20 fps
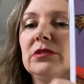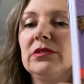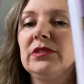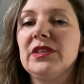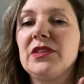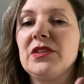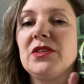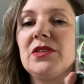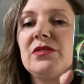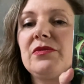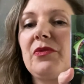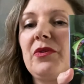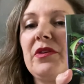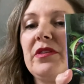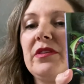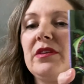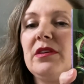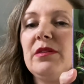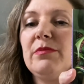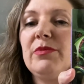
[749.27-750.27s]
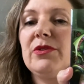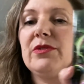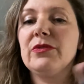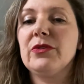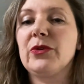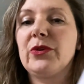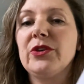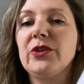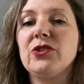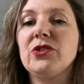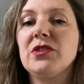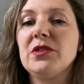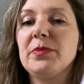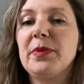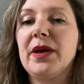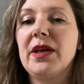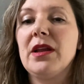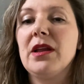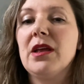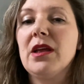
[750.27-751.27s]
this is for the Beautiful Creatures,
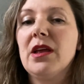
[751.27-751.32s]
but